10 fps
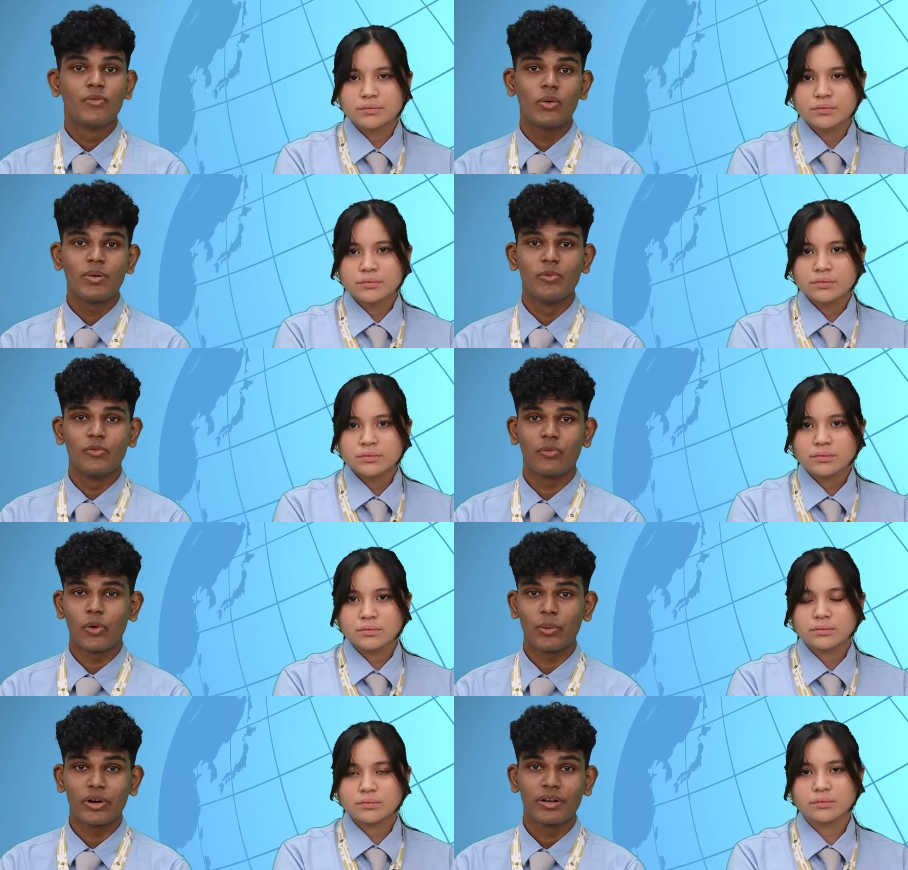Speaker 1: Before we move
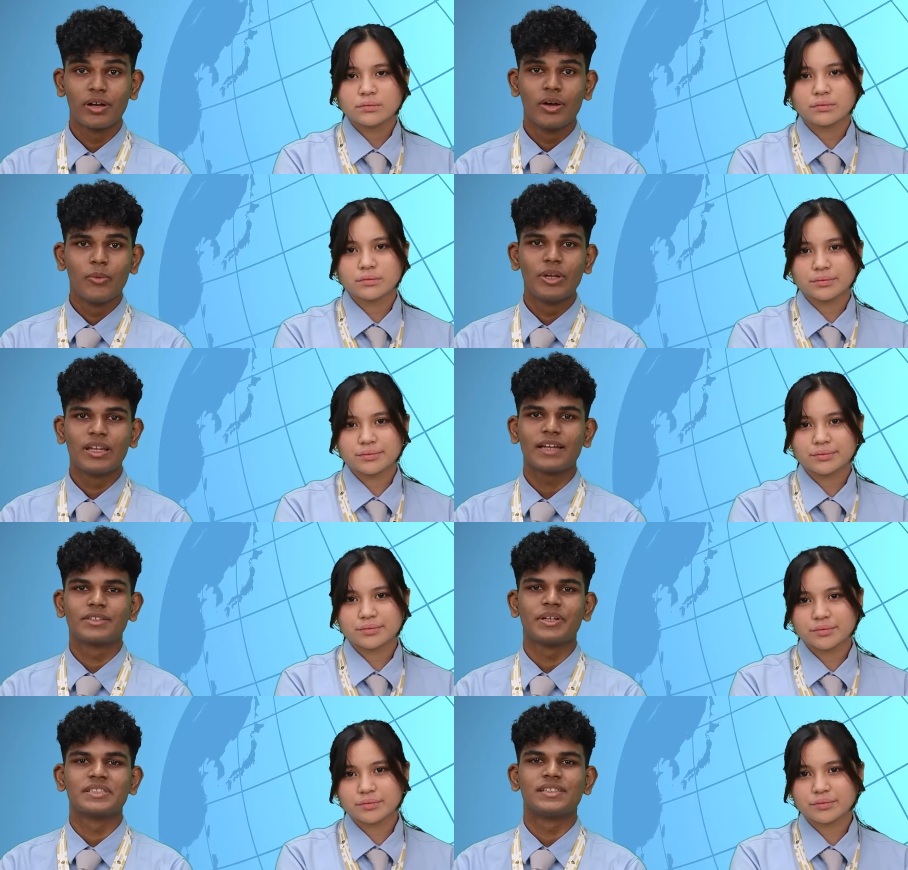forward, We'd
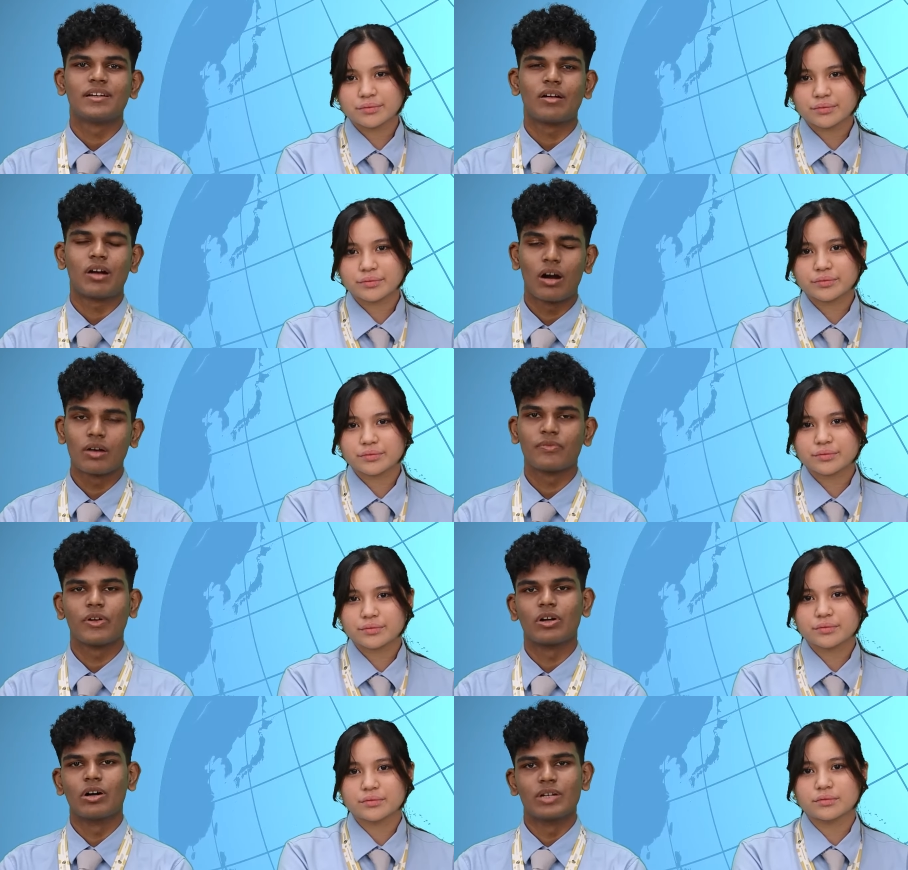like to extend our
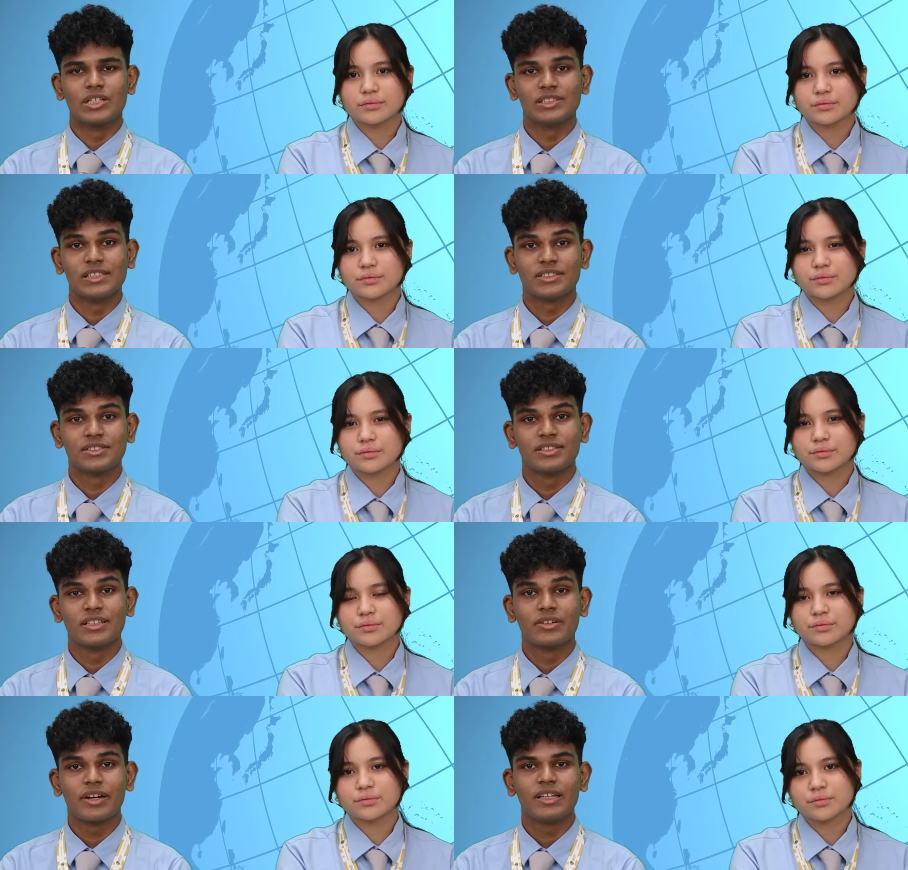heartfelt congratulations to
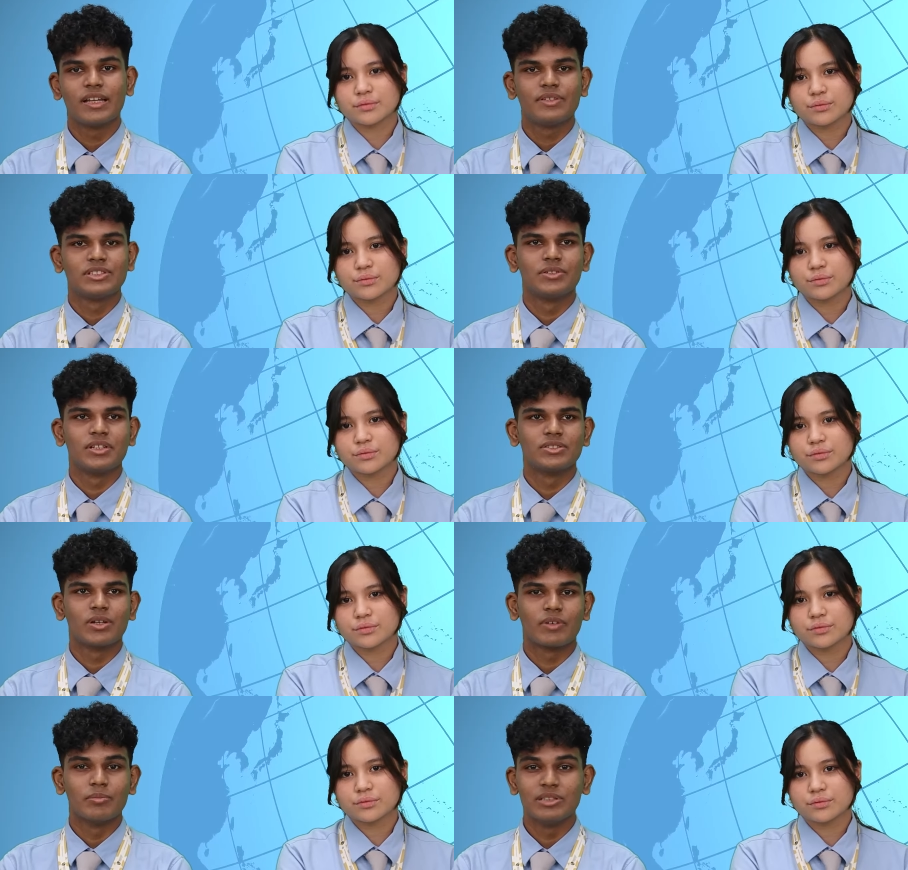the grade 11 students
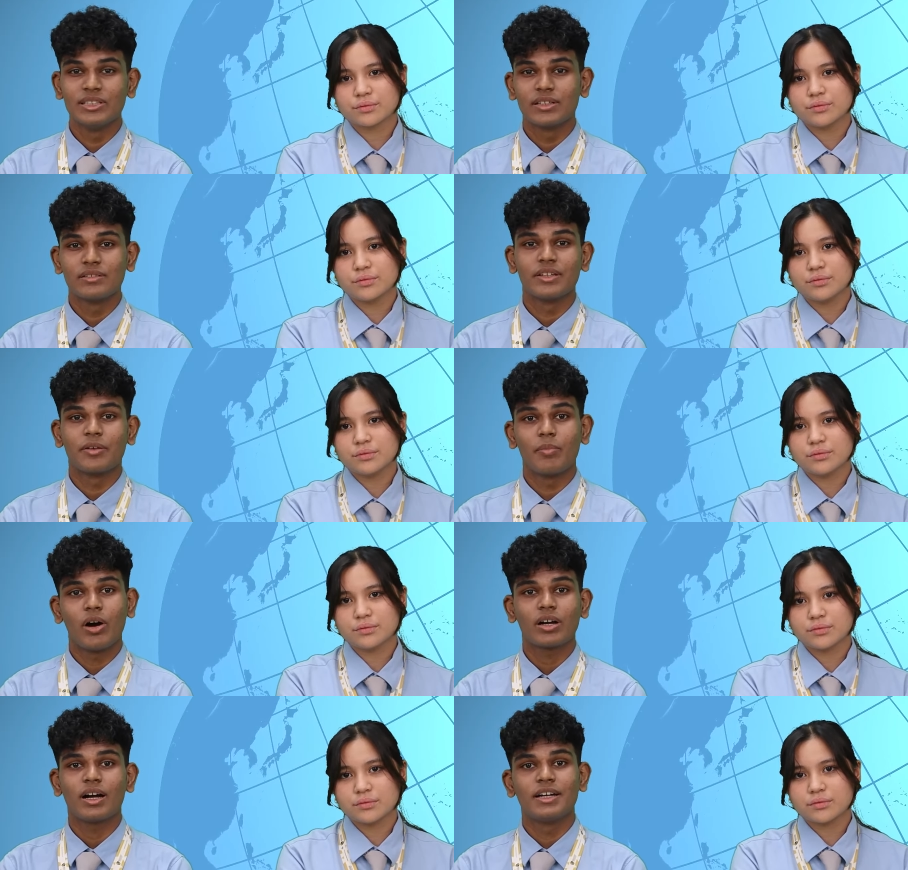who have completed their
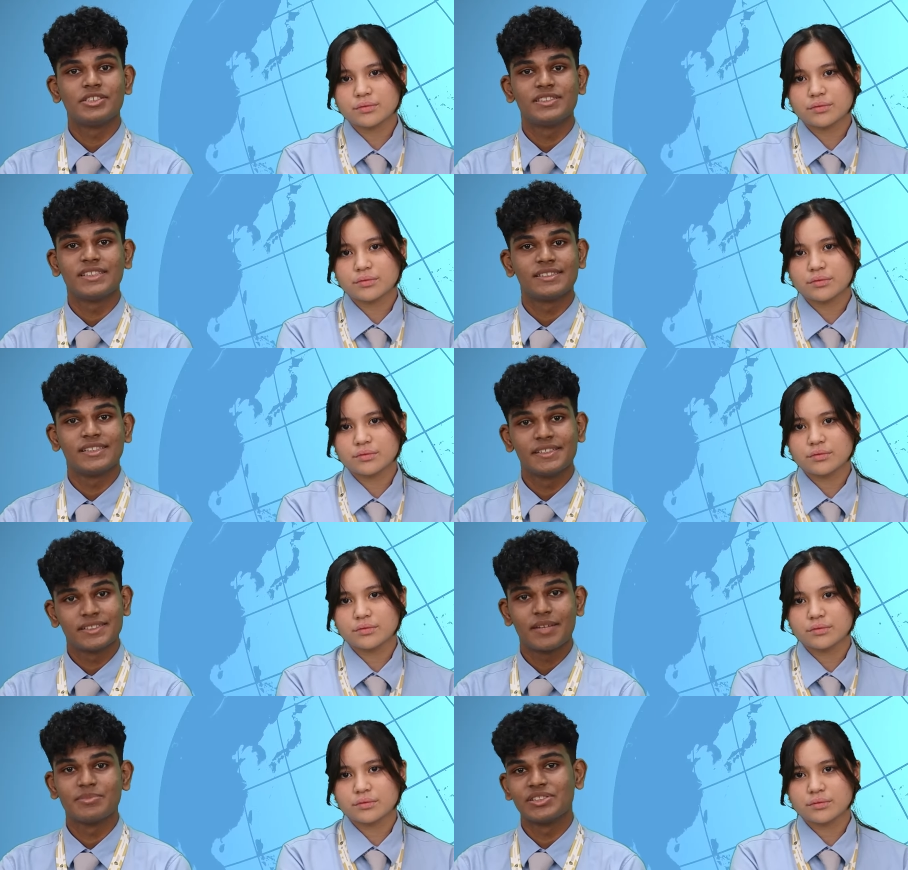mock IGCSE
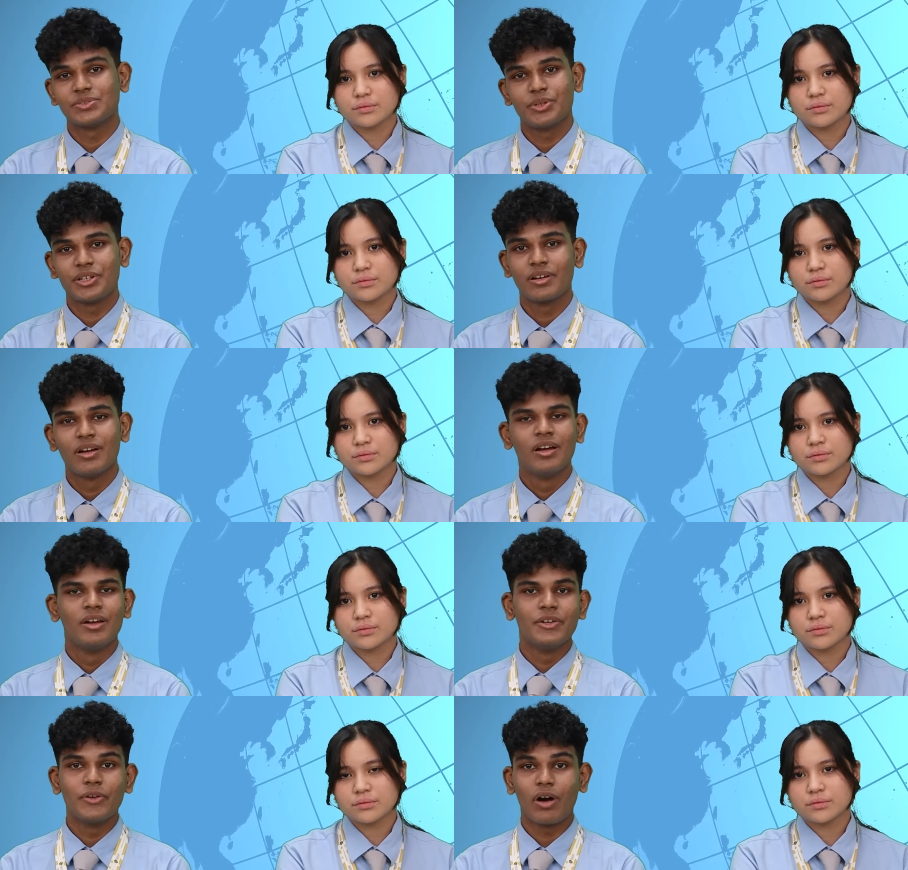exams this week.
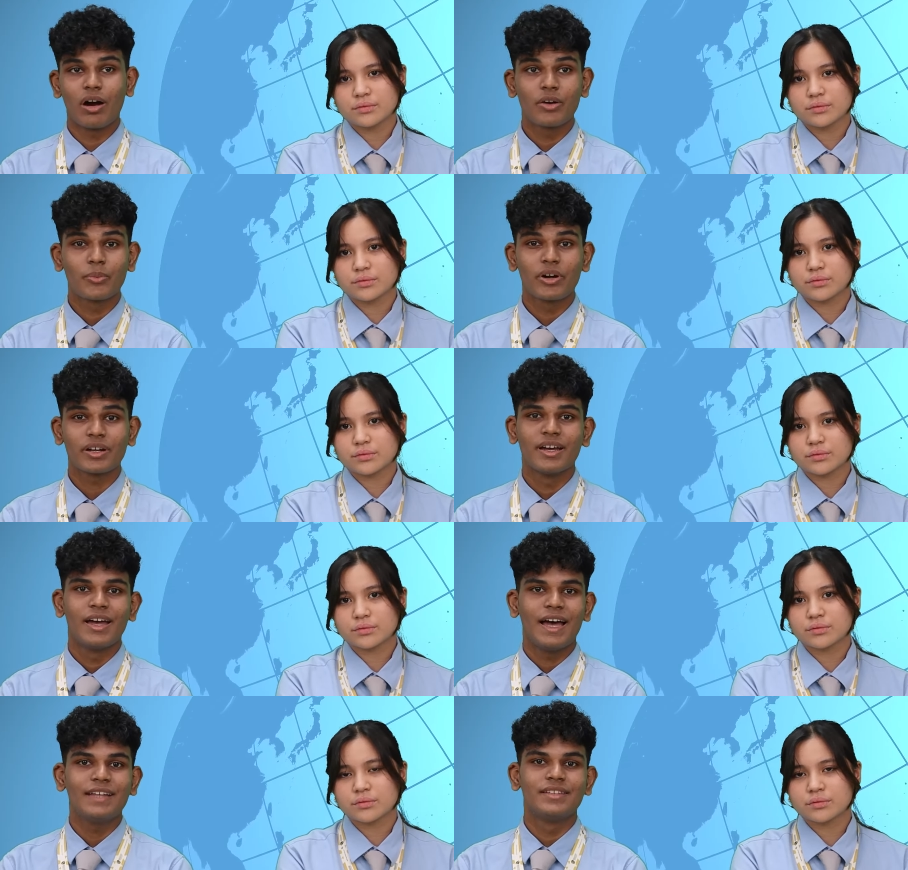Your hard work
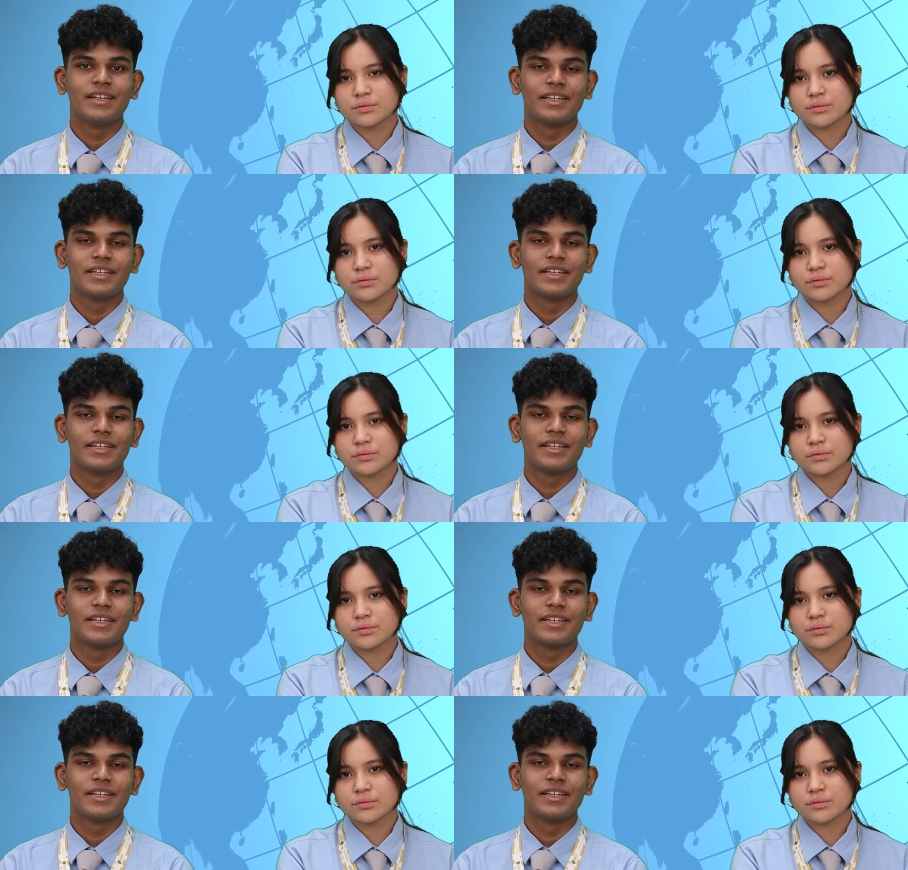and